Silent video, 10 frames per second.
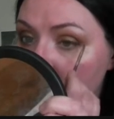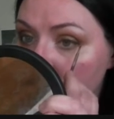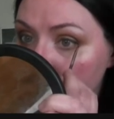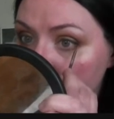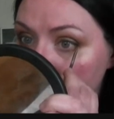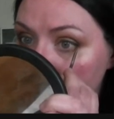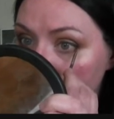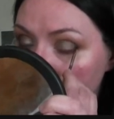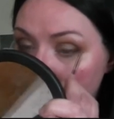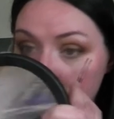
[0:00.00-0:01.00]
open.
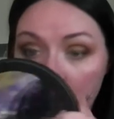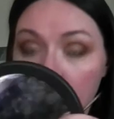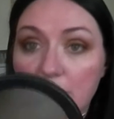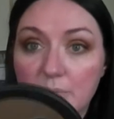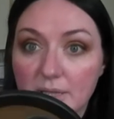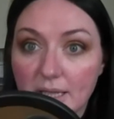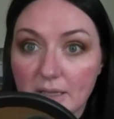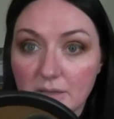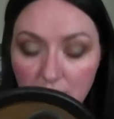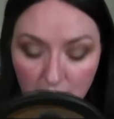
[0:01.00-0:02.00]
And a lot of people
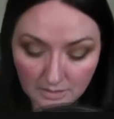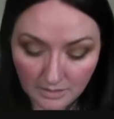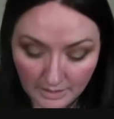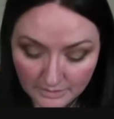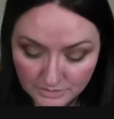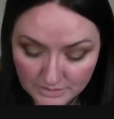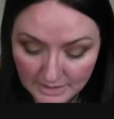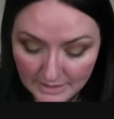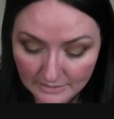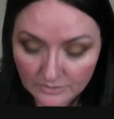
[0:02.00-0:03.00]
can. I just
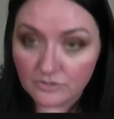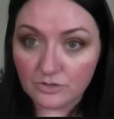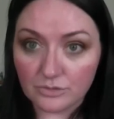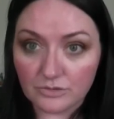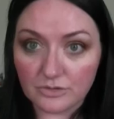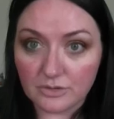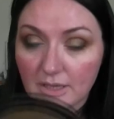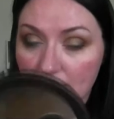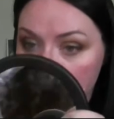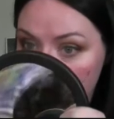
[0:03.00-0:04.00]
can't do it,
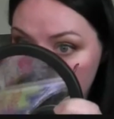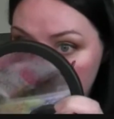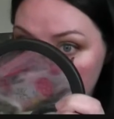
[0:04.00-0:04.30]
cannot do